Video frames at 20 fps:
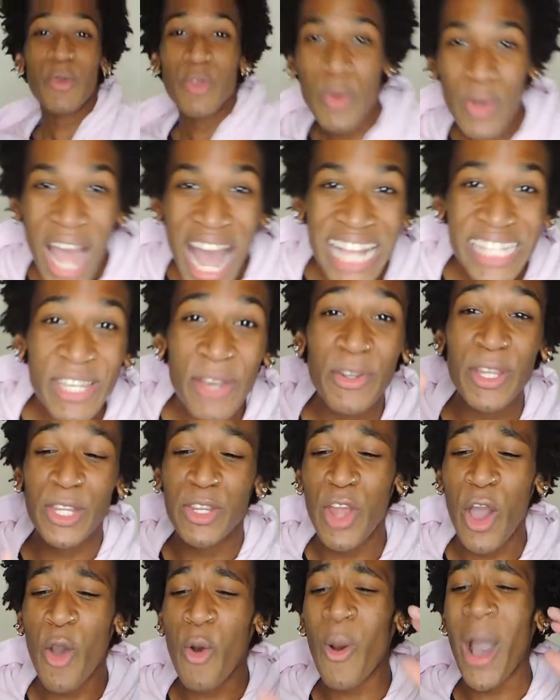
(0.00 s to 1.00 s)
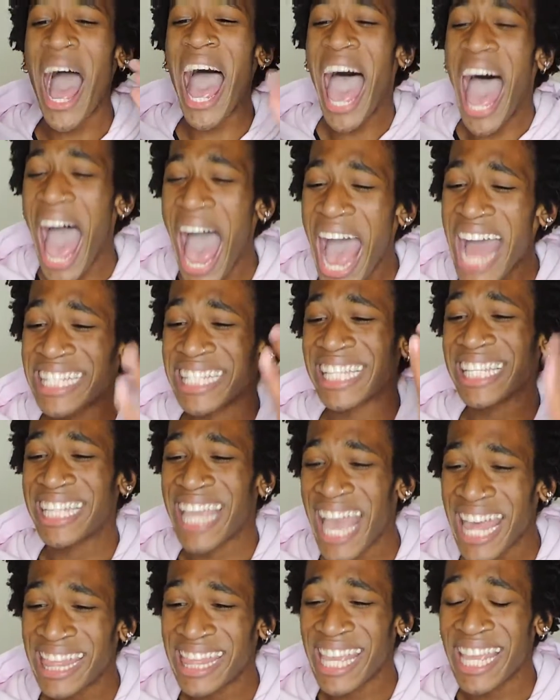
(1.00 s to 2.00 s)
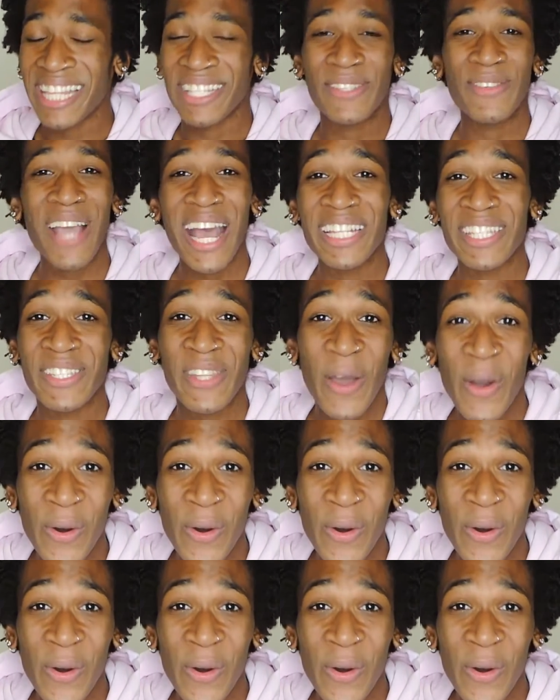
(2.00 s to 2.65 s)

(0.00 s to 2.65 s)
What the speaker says: So you guys already know I had to get this. You guys